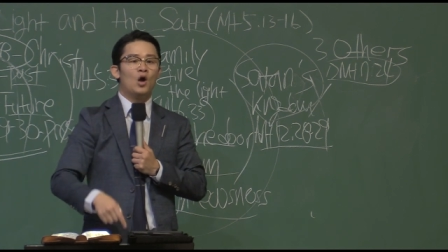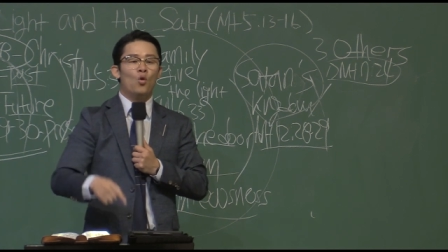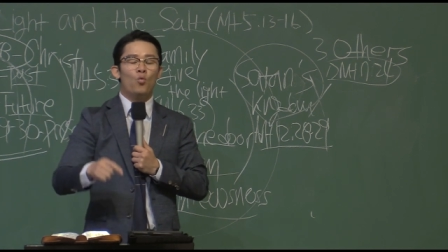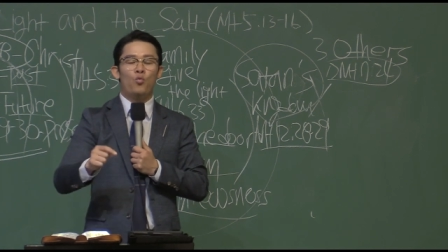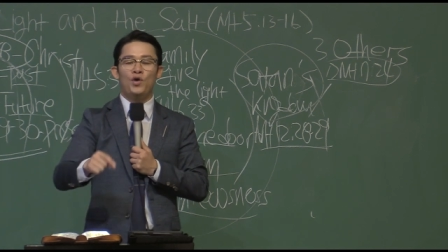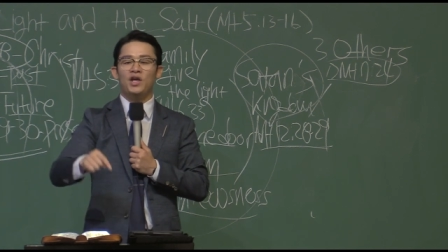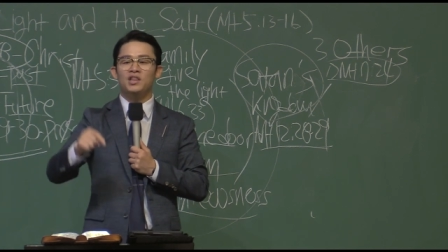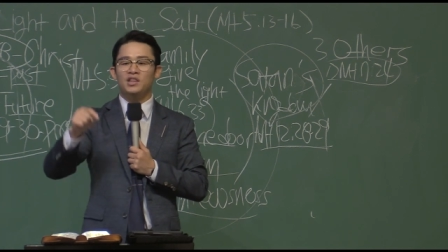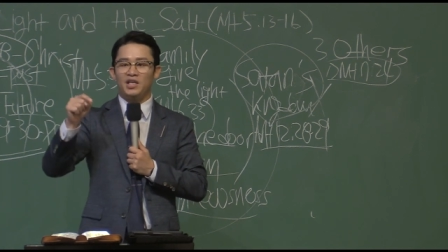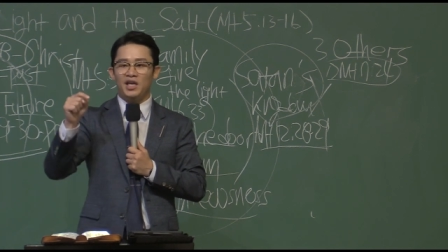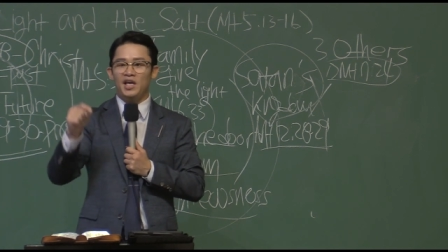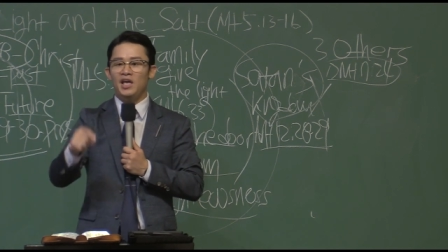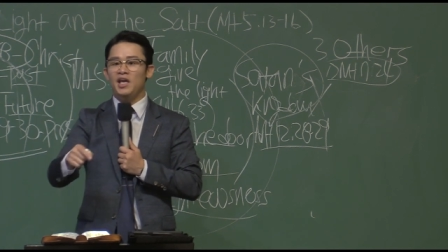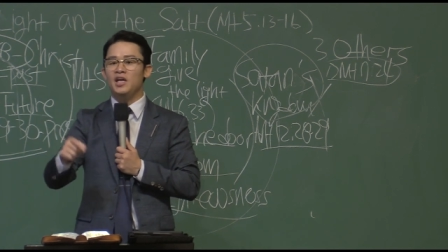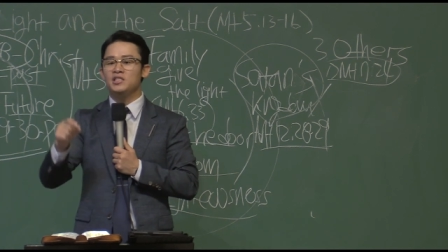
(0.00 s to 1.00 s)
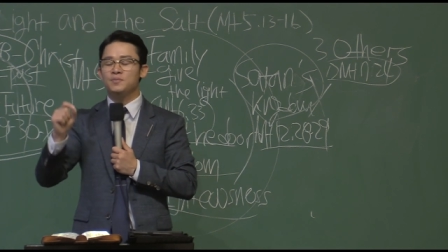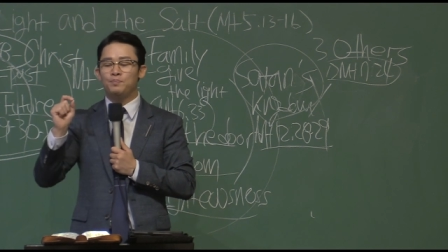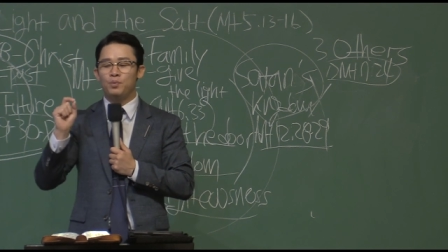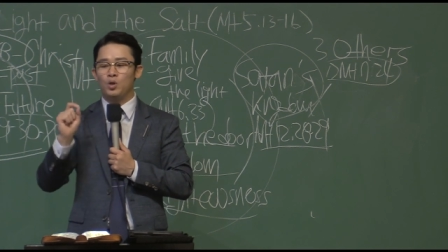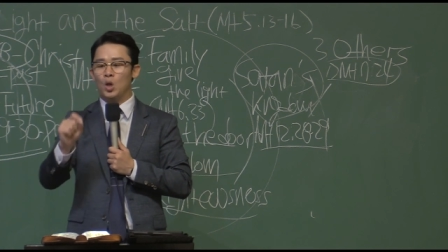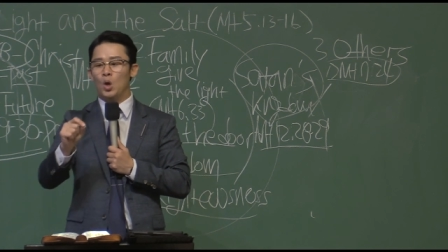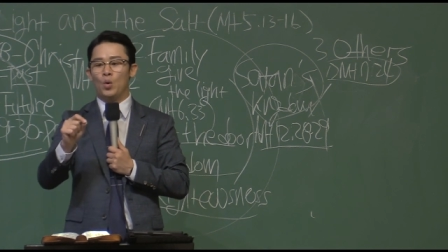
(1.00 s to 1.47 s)
wind is
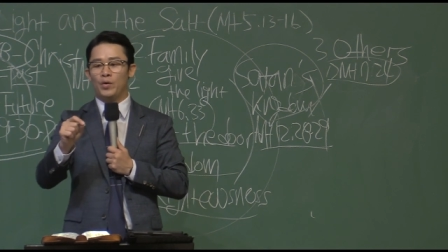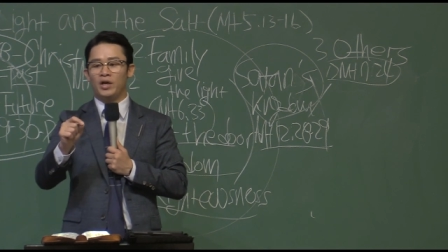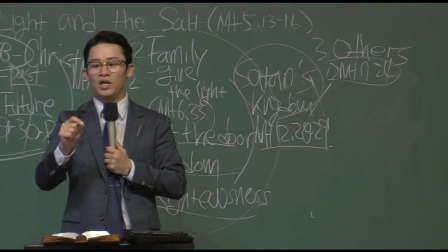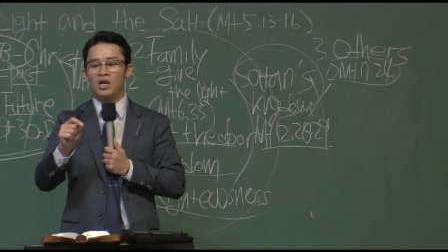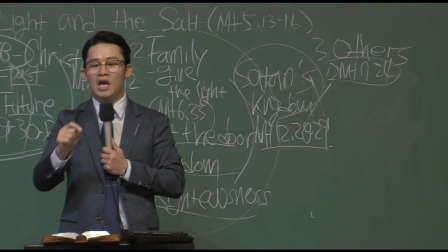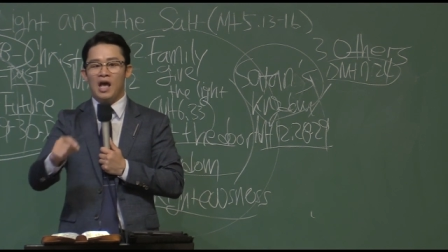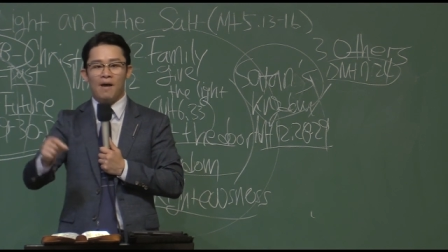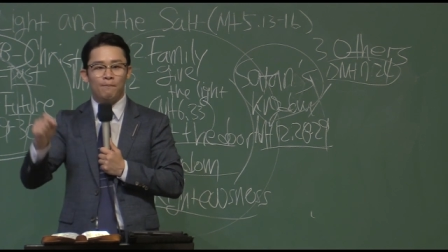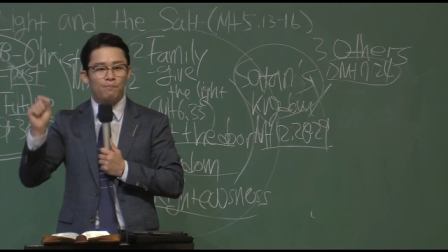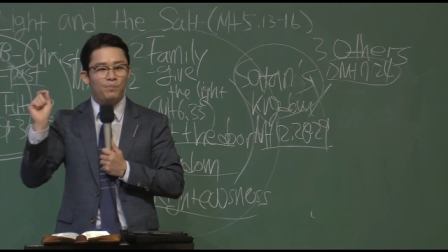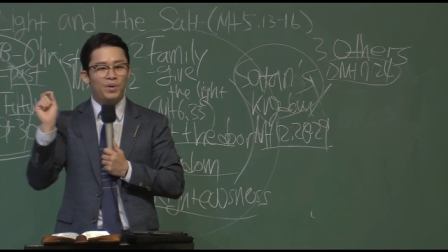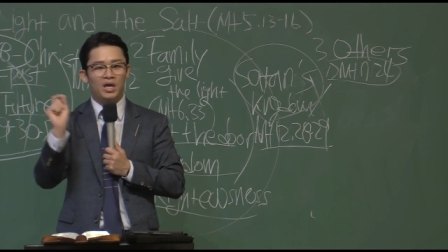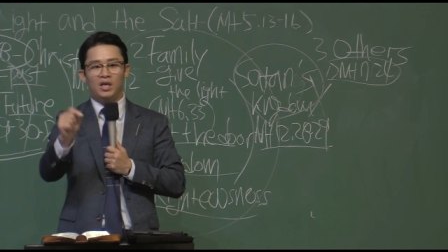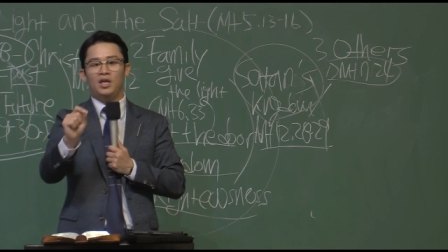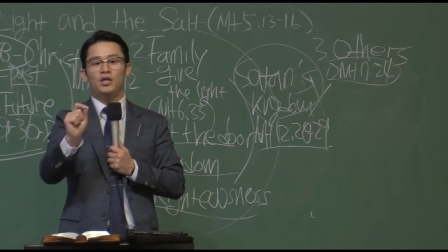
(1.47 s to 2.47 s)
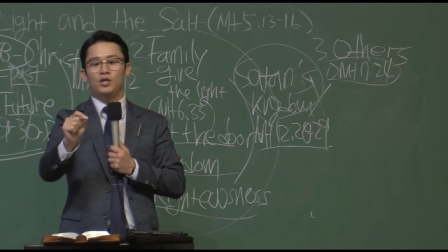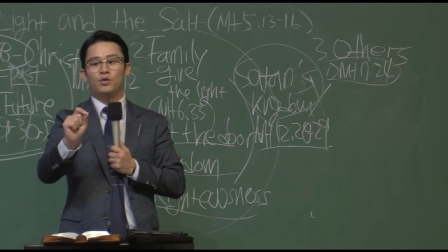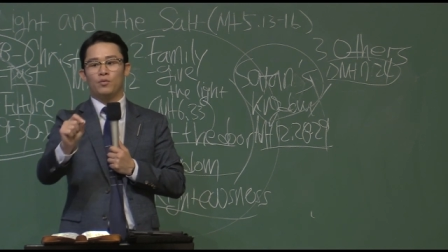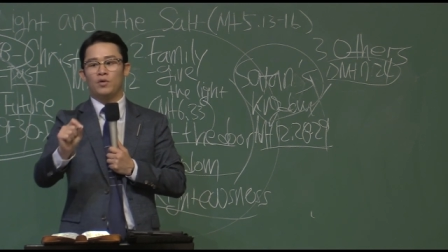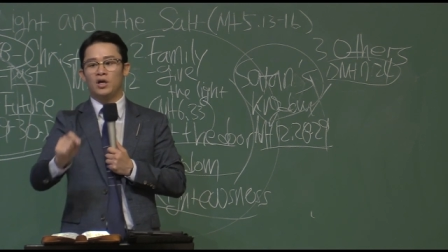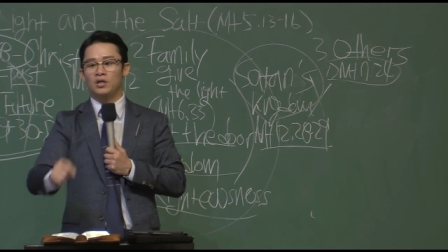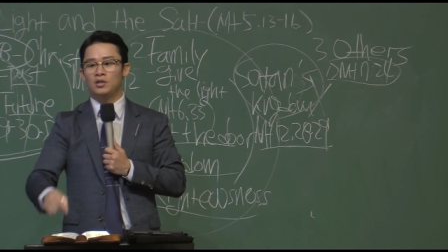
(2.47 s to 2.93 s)
blowing and beating you
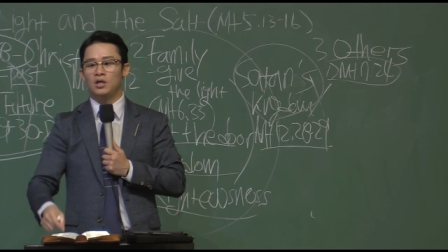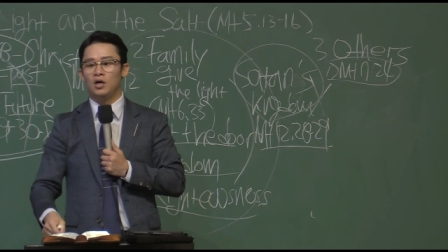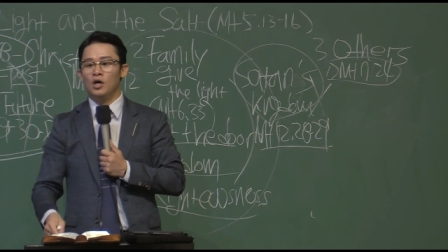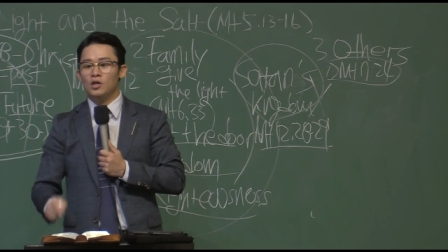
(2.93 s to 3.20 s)
right now.